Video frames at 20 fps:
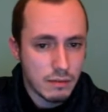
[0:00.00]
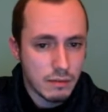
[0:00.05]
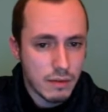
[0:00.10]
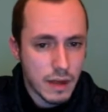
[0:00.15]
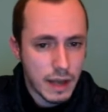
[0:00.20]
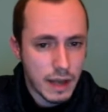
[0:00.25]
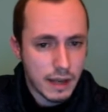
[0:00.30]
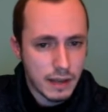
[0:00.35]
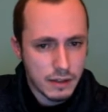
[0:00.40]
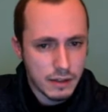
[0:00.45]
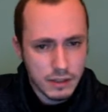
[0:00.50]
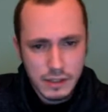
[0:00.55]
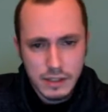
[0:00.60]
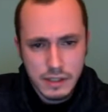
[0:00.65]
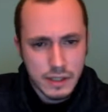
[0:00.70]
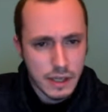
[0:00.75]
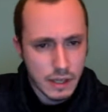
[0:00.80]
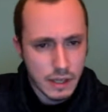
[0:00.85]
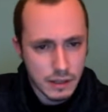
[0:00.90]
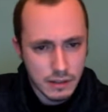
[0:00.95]
I can just
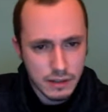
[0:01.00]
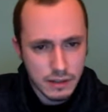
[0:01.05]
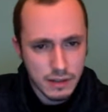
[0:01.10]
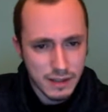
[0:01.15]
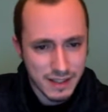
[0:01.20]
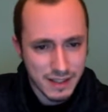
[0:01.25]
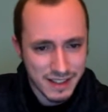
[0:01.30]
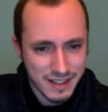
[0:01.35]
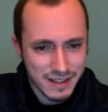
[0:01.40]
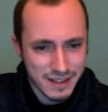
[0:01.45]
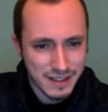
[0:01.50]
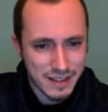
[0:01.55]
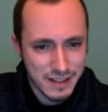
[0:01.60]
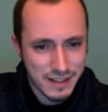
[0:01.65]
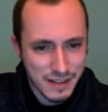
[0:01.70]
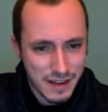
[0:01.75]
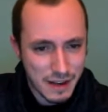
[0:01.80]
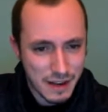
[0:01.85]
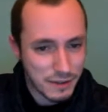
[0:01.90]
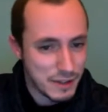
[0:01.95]
take it.
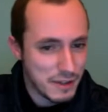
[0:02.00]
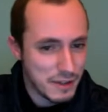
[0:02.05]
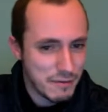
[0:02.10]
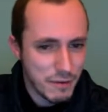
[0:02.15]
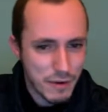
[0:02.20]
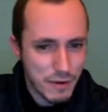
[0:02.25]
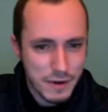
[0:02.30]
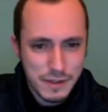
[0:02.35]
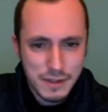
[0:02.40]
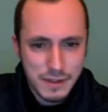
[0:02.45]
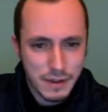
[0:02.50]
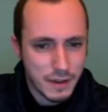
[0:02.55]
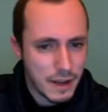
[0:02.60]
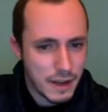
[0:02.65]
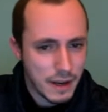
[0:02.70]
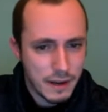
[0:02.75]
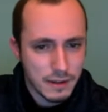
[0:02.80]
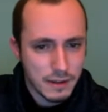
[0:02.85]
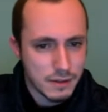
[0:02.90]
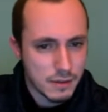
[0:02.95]
Now d4 is not
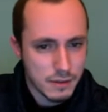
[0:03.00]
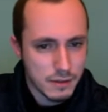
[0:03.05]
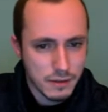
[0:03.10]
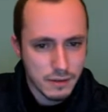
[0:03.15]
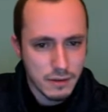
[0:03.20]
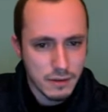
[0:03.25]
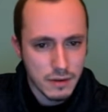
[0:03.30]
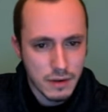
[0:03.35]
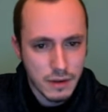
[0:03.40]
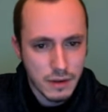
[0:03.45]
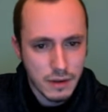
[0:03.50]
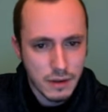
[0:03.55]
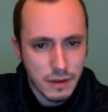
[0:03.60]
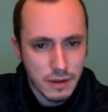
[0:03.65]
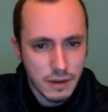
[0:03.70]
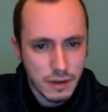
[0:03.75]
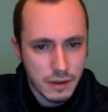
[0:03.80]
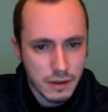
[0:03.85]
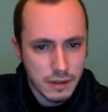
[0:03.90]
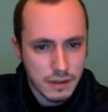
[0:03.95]
hanging, so
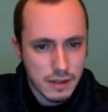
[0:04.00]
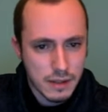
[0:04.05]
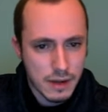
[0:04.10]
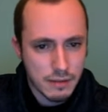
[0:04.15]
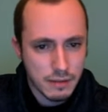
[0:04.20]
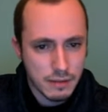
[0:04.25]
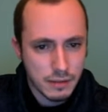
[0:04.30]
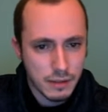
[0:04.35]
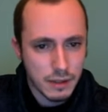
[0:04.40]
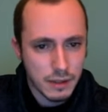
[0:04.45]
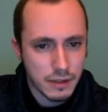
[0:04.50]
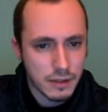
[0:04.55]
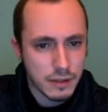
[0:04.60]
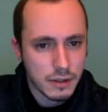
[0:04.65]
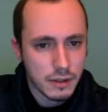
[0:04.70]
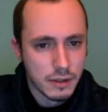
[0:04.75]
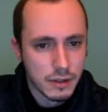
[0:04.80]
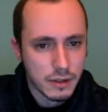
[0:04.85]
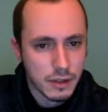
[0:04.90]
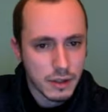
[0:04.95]
it's definitely
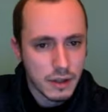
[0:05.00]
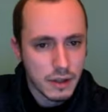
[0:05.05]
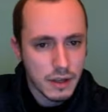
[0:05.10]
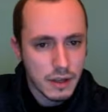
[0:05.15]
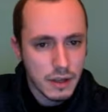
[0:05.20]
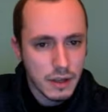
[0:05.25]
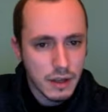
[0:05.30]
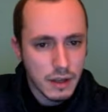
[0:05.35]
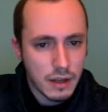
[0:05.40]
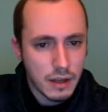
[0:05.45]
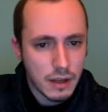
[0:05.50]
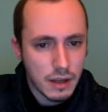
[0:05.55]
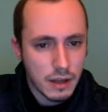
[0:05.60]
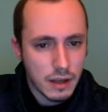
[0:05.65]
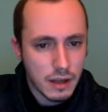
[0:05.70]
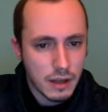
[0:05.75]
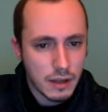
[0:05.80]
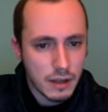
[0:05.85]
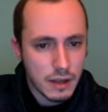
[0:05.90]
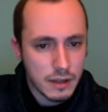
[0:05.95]
good.
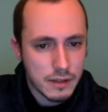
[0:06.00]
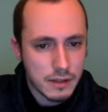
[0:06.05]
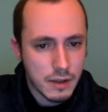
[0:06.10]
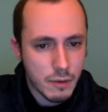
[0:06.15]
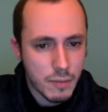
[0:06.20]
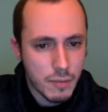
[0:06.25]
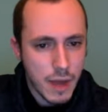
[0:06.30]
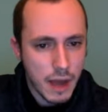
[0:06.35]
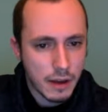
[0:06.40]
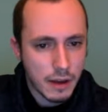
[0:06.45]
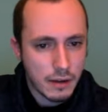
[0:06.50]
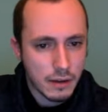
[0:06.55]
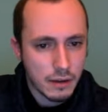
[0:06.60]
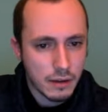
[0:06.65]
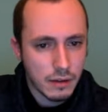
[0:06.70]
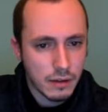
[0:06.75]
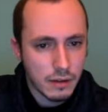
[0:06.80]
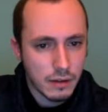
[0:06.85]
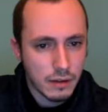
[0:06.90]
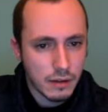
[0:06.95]
And let's go back
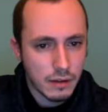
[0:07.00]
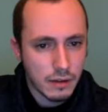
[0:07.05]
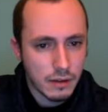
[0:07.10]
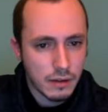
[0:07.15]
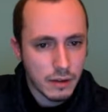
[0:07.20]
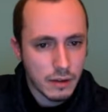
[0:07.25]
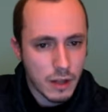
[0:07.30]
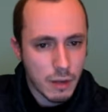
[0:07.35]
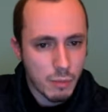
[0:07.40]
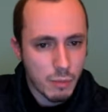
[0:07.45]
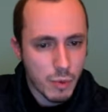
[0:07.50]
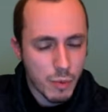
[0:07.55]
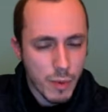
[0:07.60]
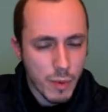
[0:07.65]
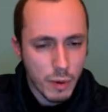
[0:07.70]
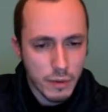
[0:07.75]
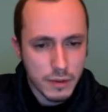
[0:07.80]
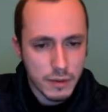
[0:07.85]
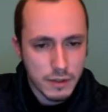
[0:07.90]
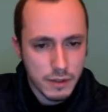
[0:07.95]
and
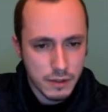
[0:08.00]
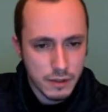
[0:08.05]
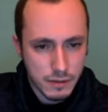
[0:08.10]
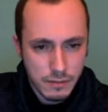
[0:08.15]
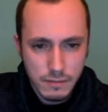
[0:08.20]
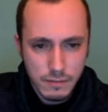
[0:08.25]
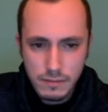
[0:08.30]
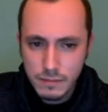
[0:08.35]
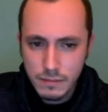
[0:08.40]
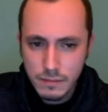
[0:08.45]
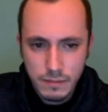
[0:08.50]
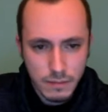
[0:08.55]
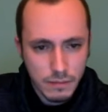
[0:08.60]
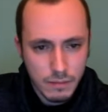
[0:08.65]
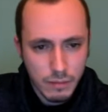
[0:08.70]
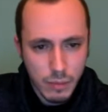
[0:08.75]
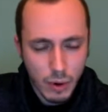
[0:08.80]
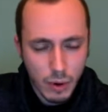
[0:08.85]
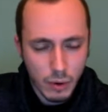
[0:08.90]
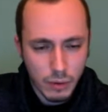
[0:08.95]
promote this
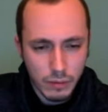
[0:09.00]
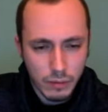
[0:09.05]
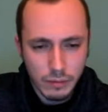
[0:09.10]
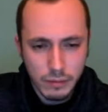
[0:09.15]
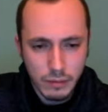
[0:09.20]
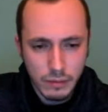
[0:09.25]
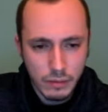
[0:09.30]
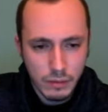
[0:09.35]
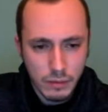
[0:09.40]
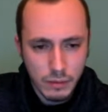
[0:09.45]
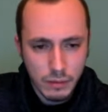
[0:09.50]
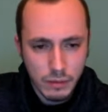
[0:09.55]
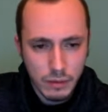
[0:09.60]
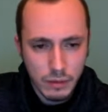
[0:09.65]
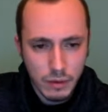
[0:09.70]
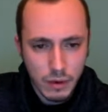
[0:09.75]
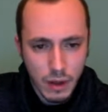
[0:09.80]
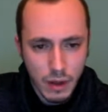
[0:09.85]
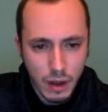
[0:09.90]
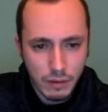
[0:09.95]
pawn
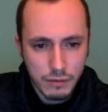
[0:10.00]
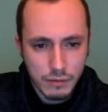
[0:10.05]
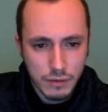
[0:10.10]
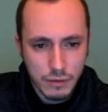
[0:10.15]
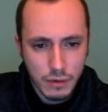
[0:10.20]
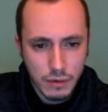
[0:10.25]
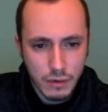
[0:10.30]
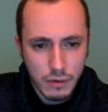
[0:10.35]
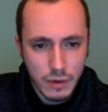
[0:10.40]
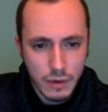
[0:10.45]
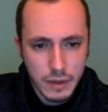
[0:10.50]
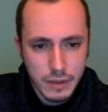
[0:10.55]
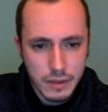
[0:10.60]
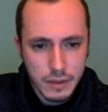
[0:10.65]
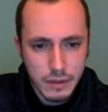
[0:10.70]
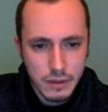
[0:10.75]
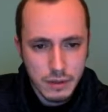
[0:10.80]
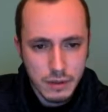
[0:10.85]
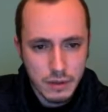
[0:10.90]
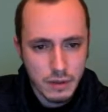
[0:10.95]
after all this.